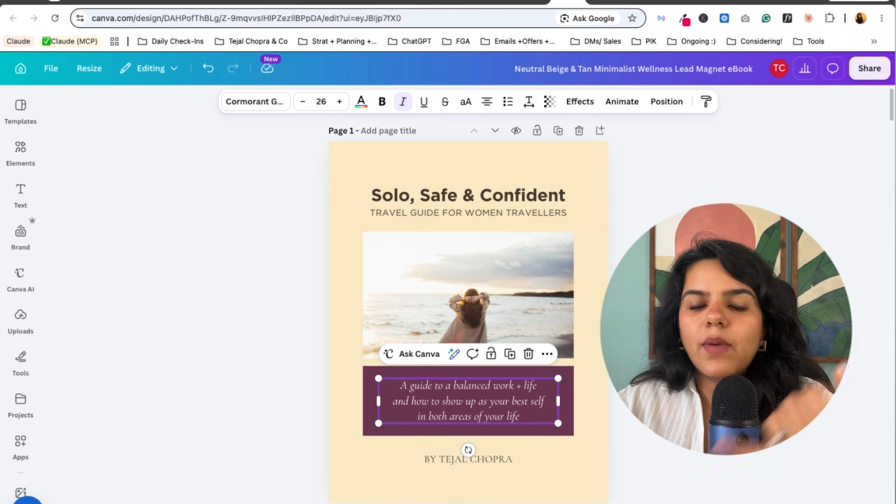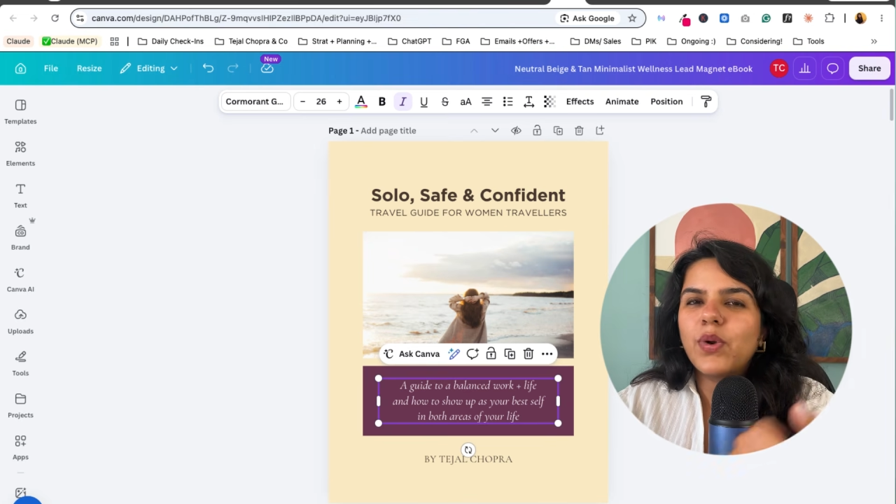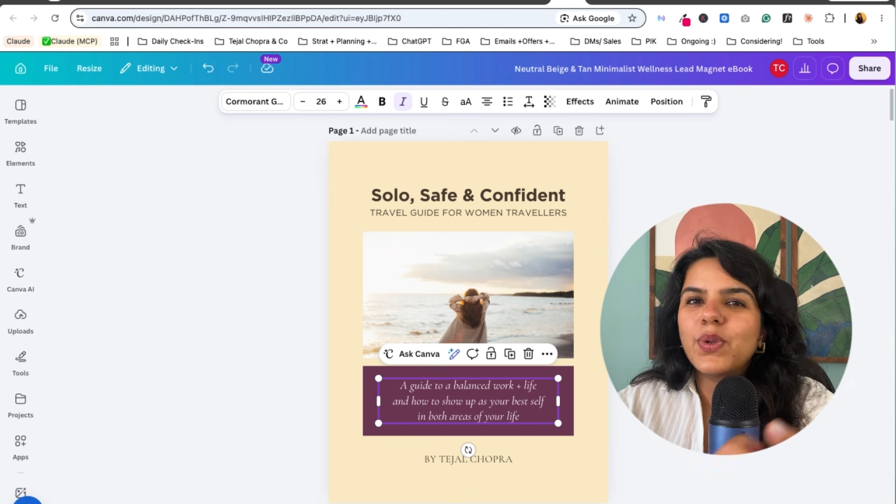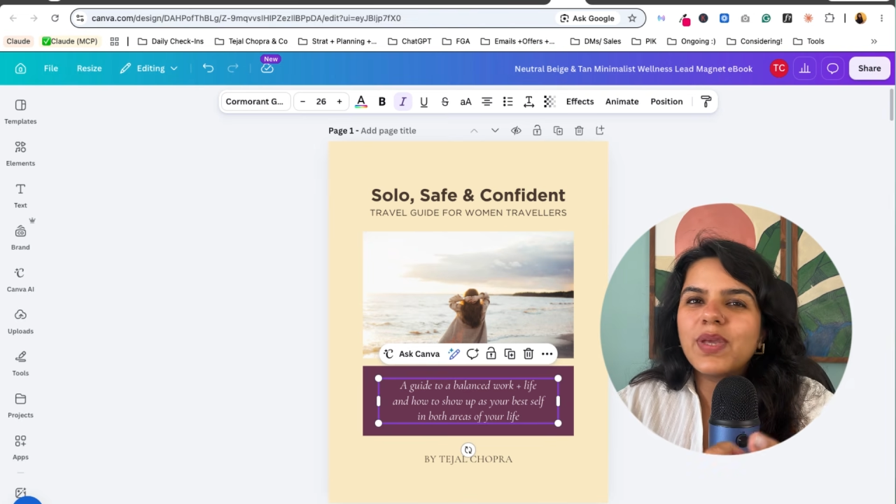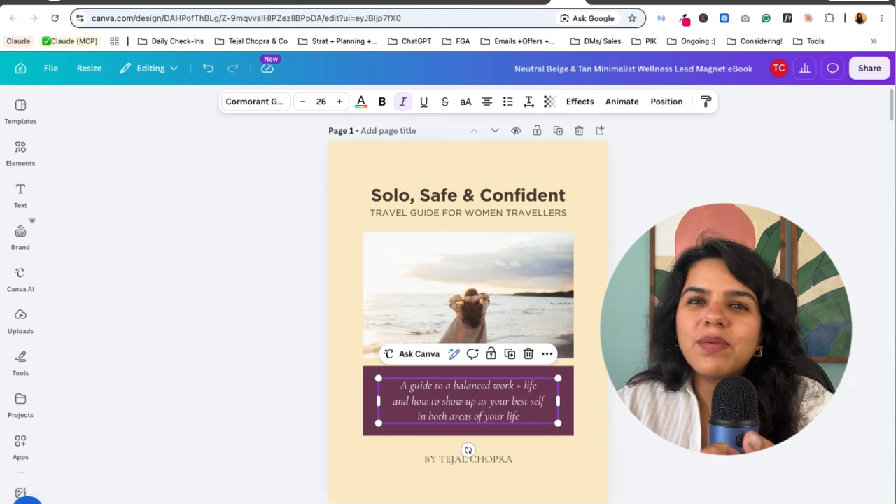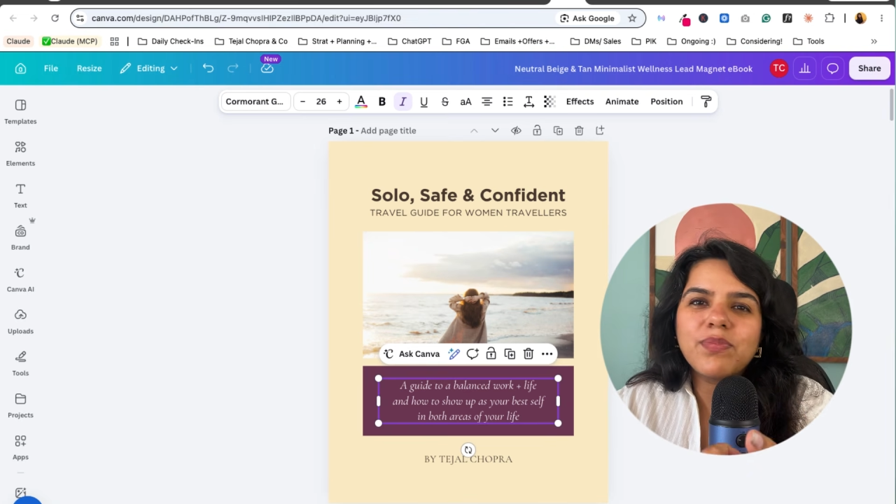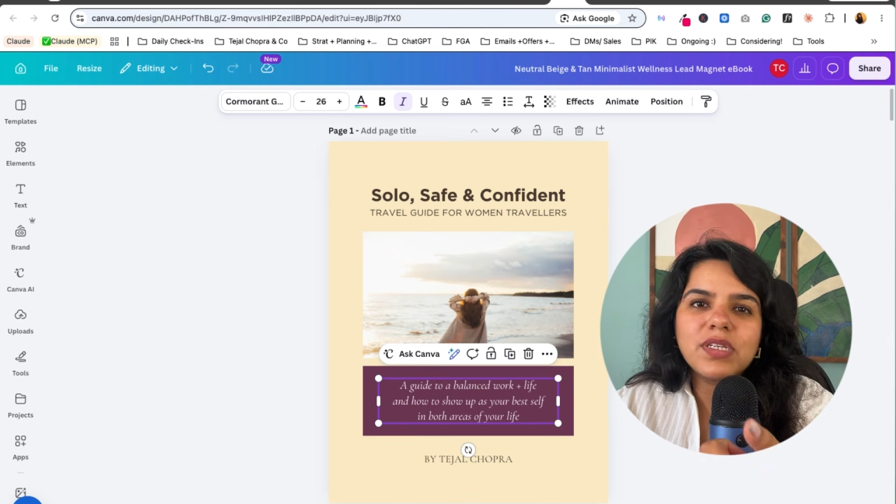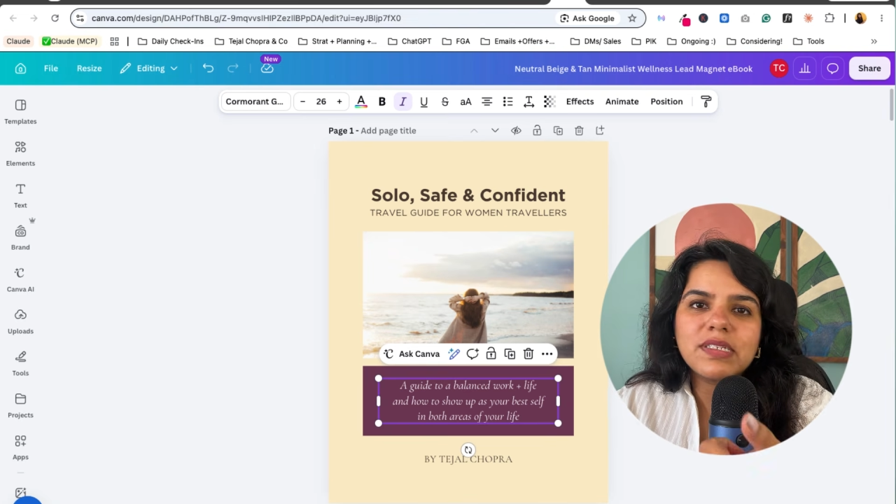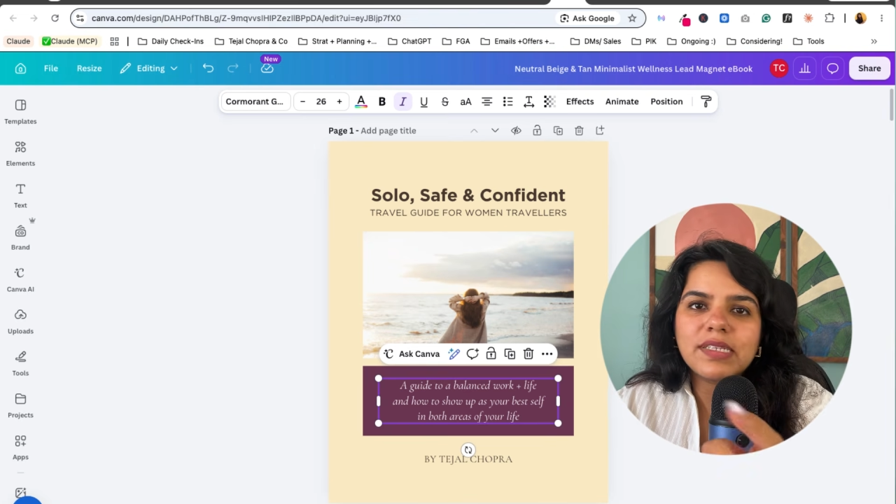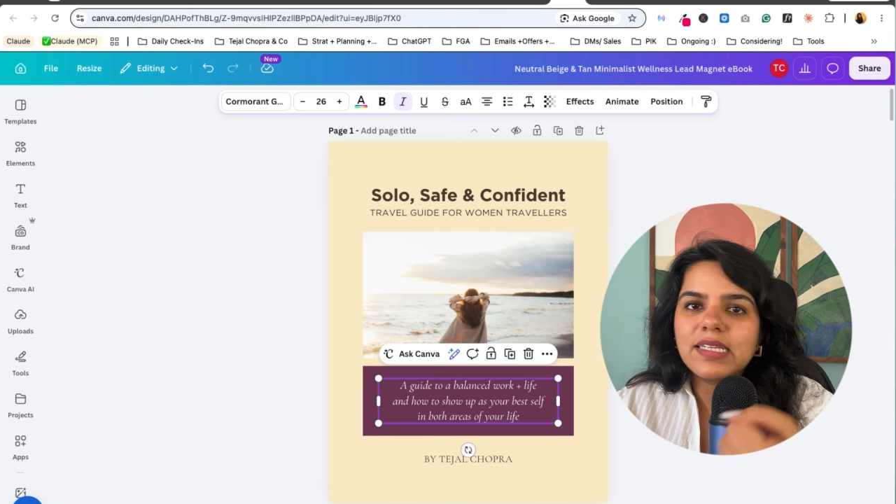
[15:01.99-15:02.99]
I want to keep the
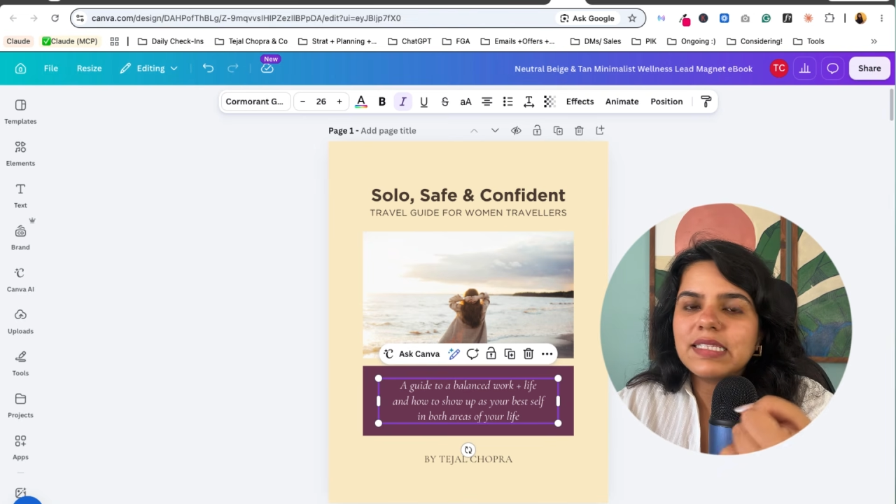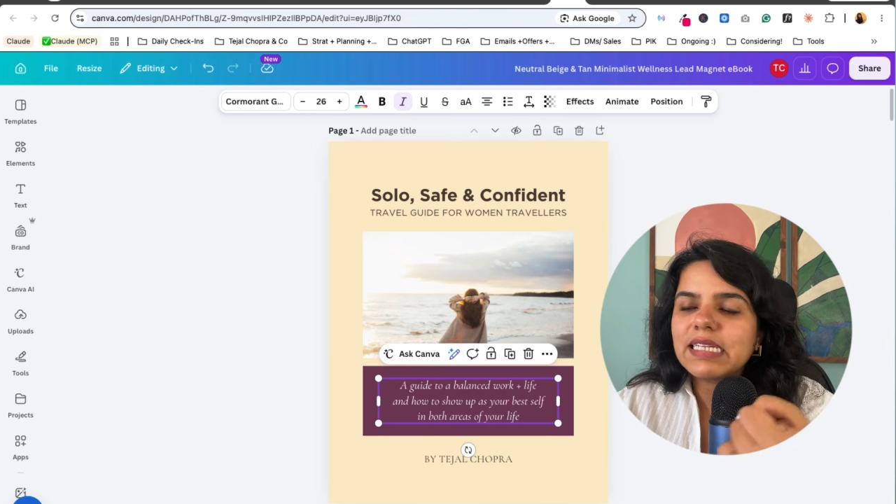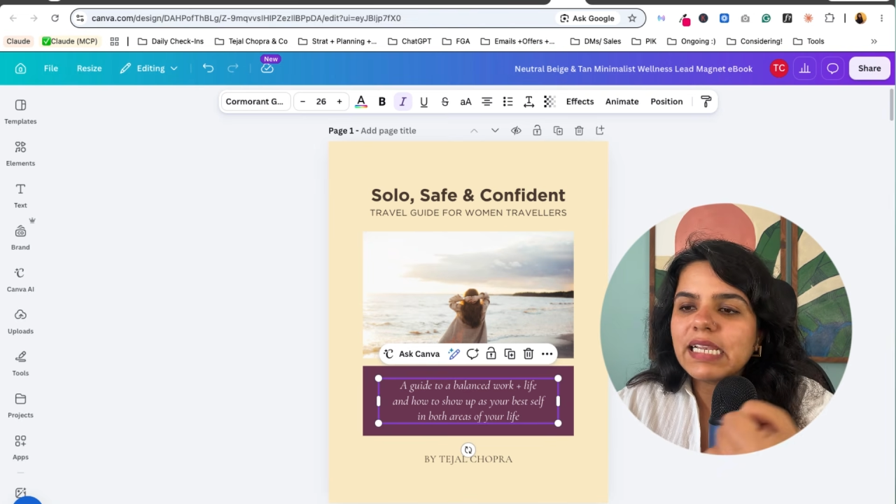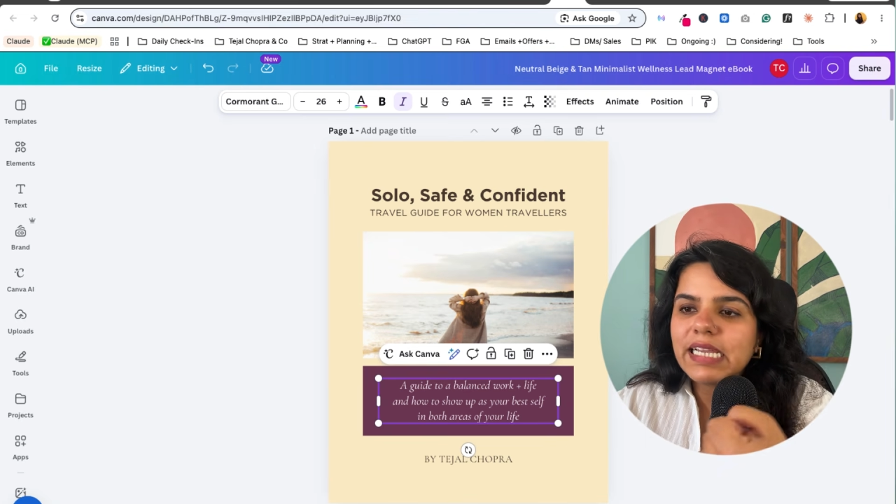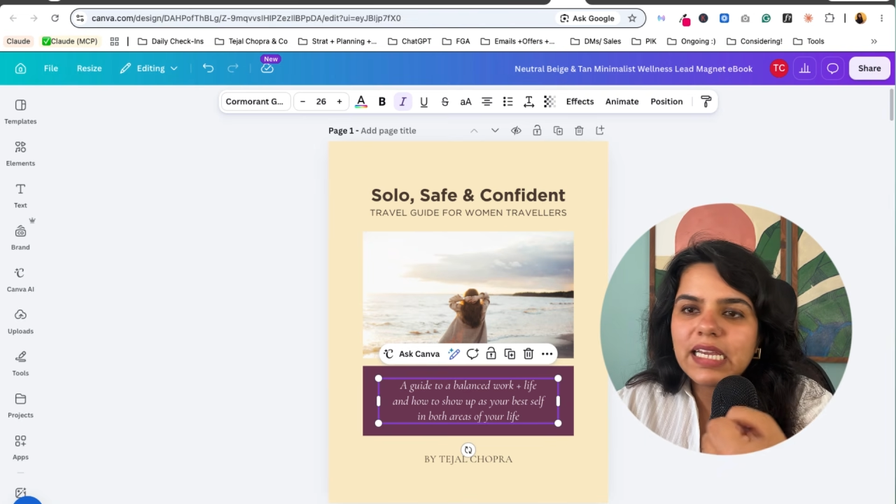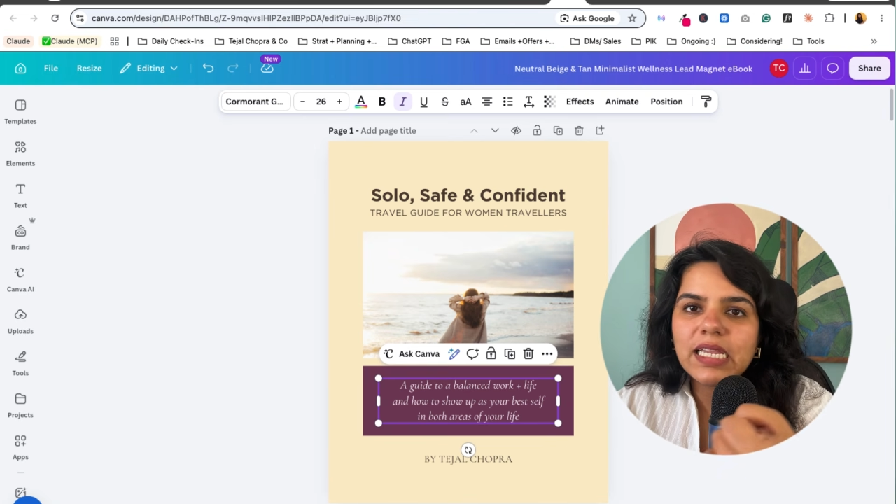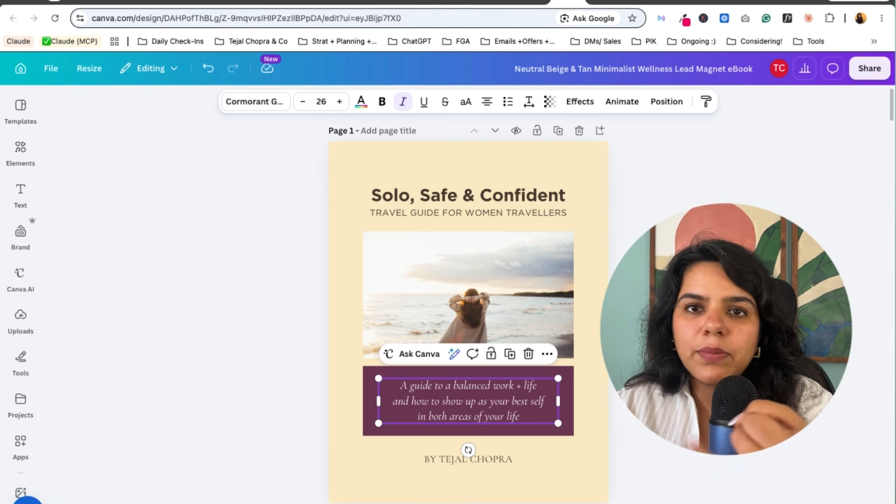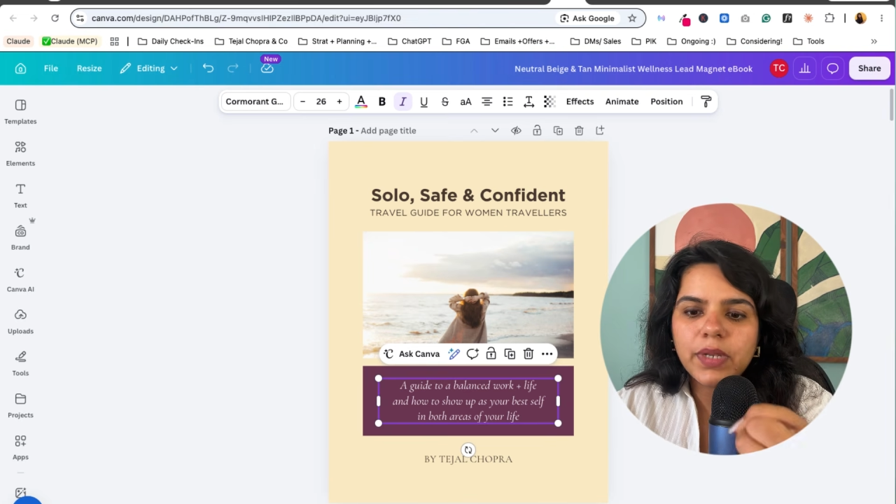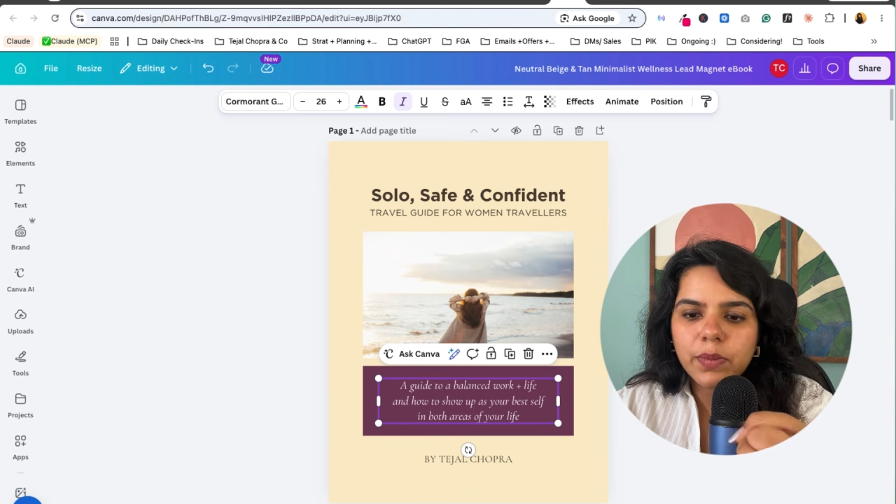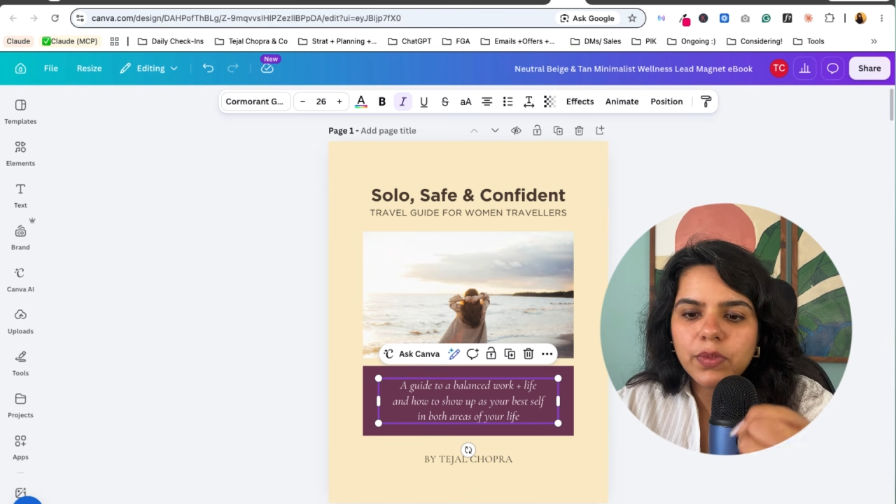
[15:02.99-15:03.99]
designs
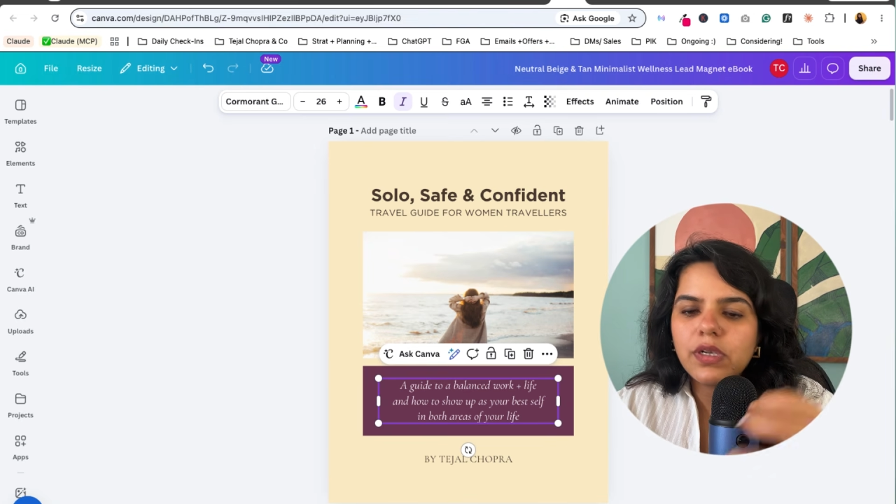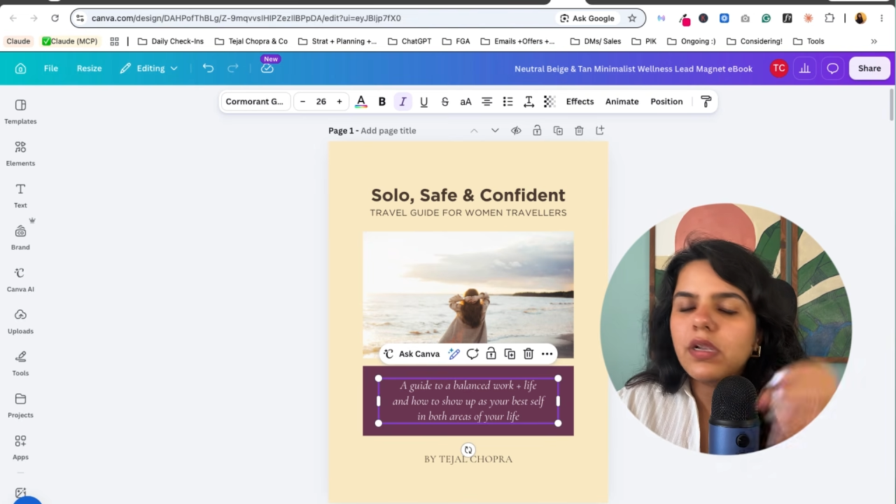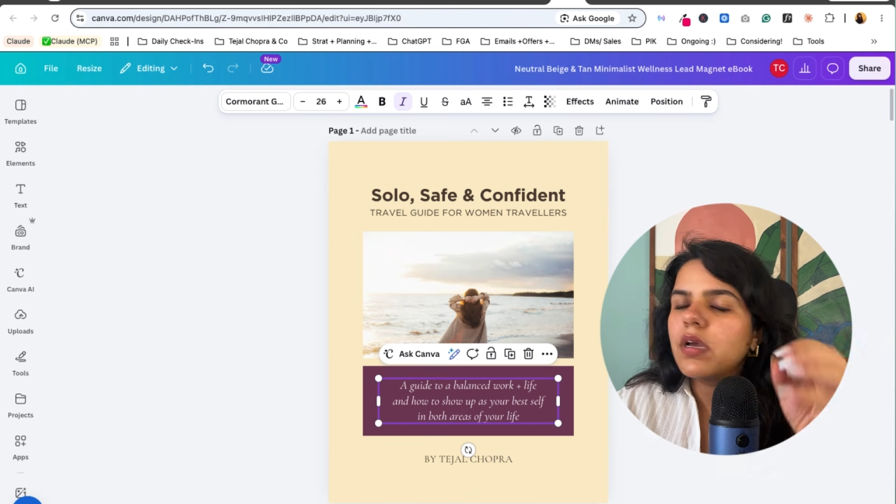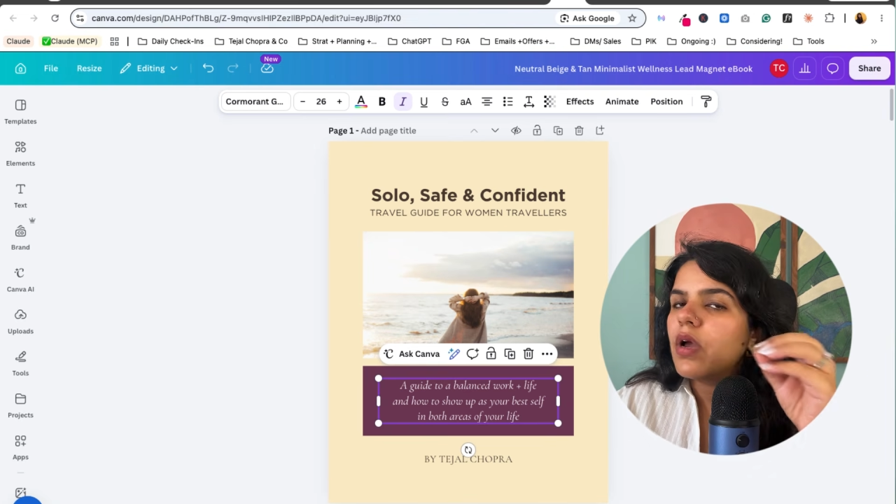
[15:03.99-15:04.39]
clean, minimal,